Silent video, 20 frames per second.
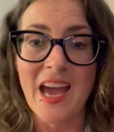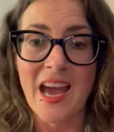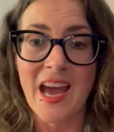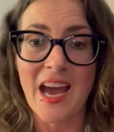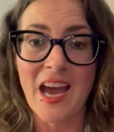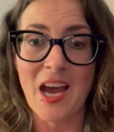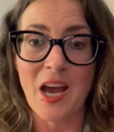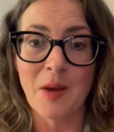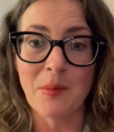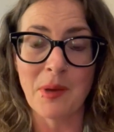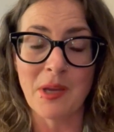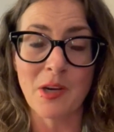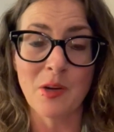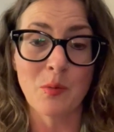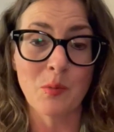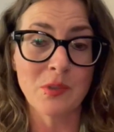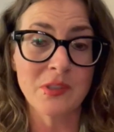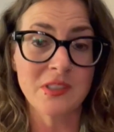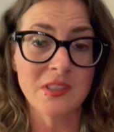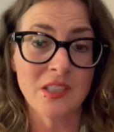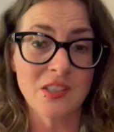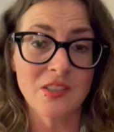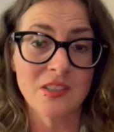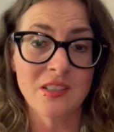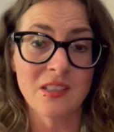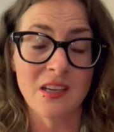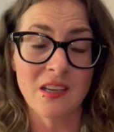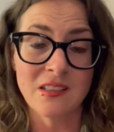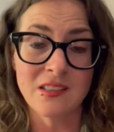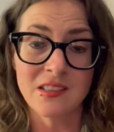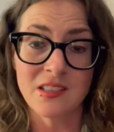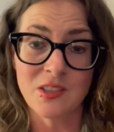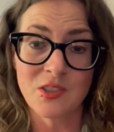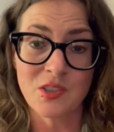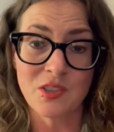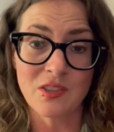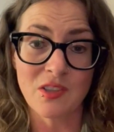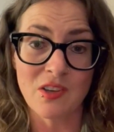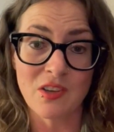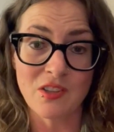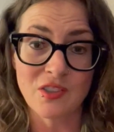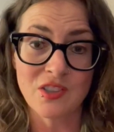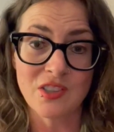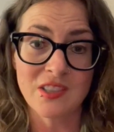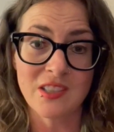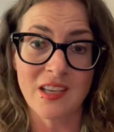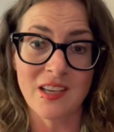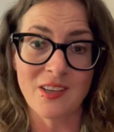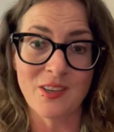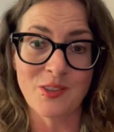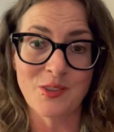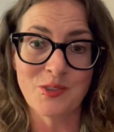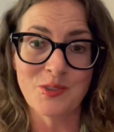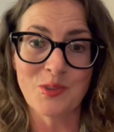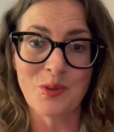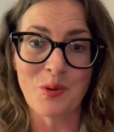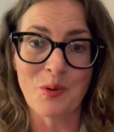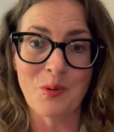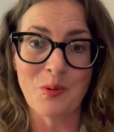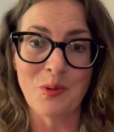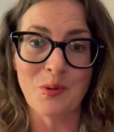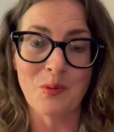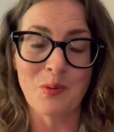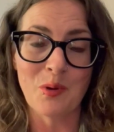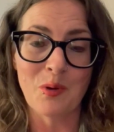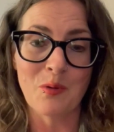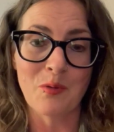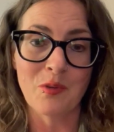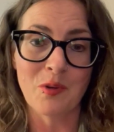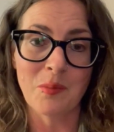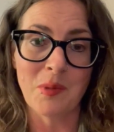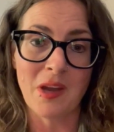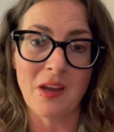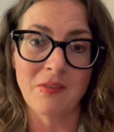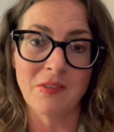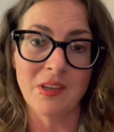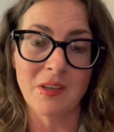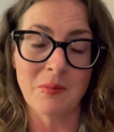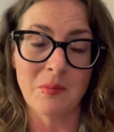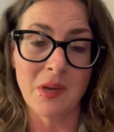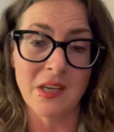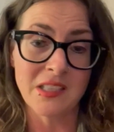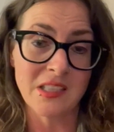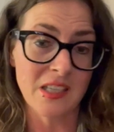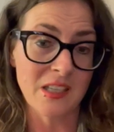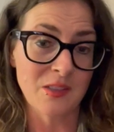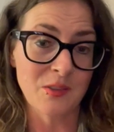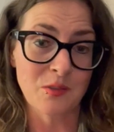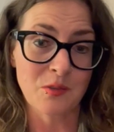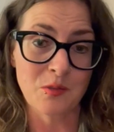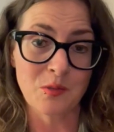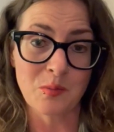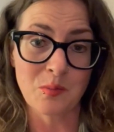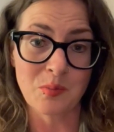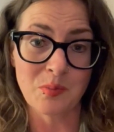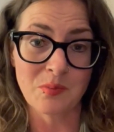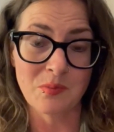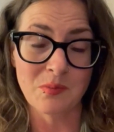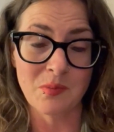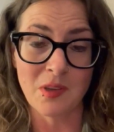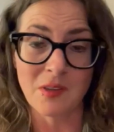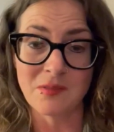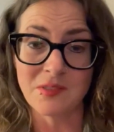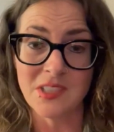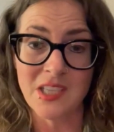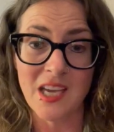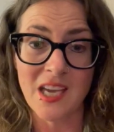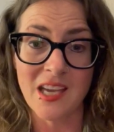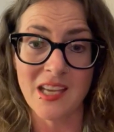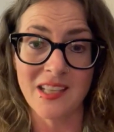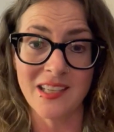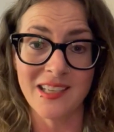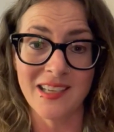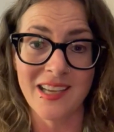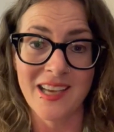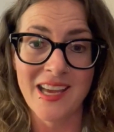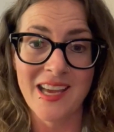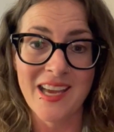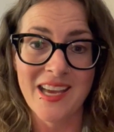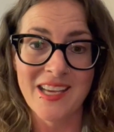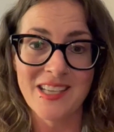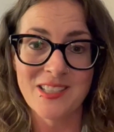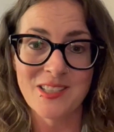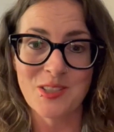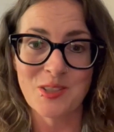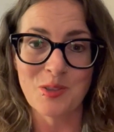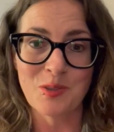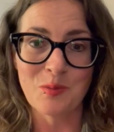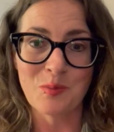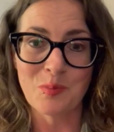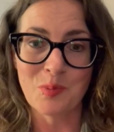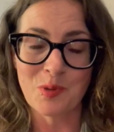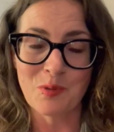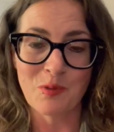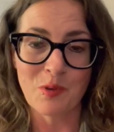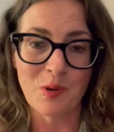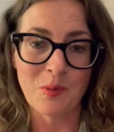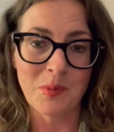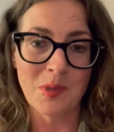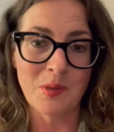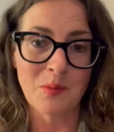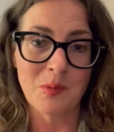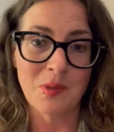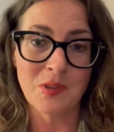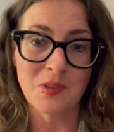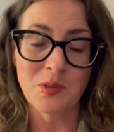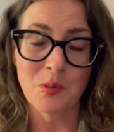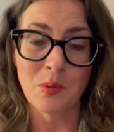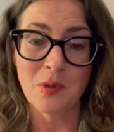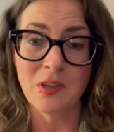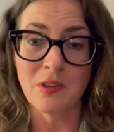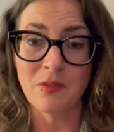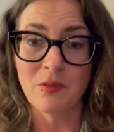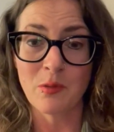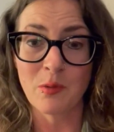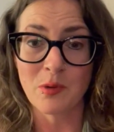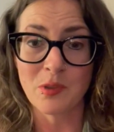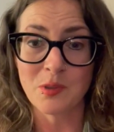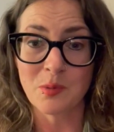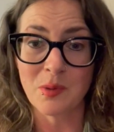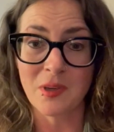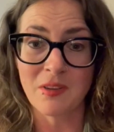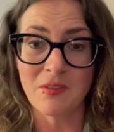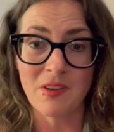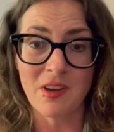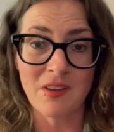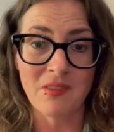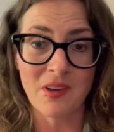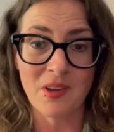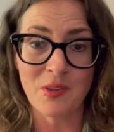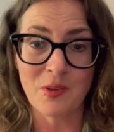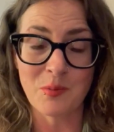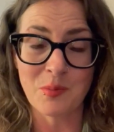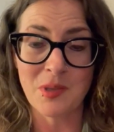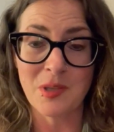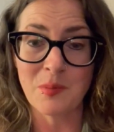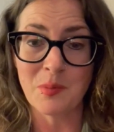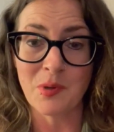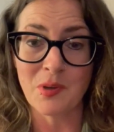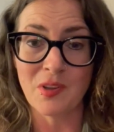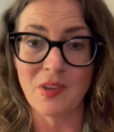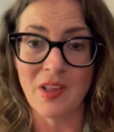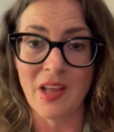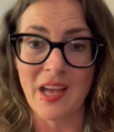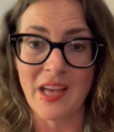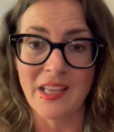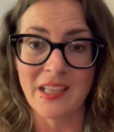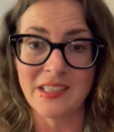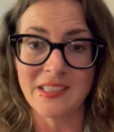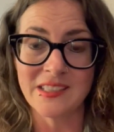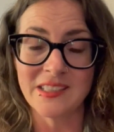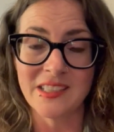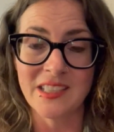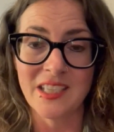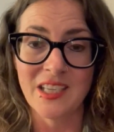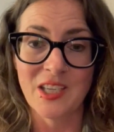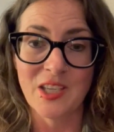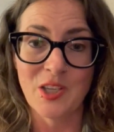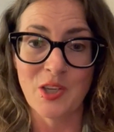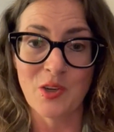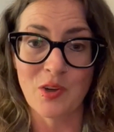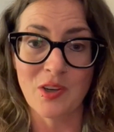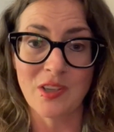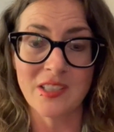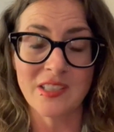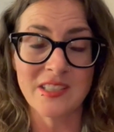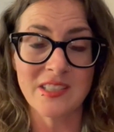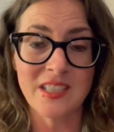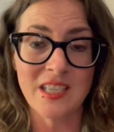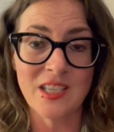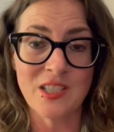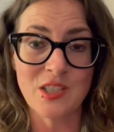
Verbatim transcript: Um, and it was on such a large scale. So you go from having my dance group of 10 to performing with 24, 25 other people. And you're on a stage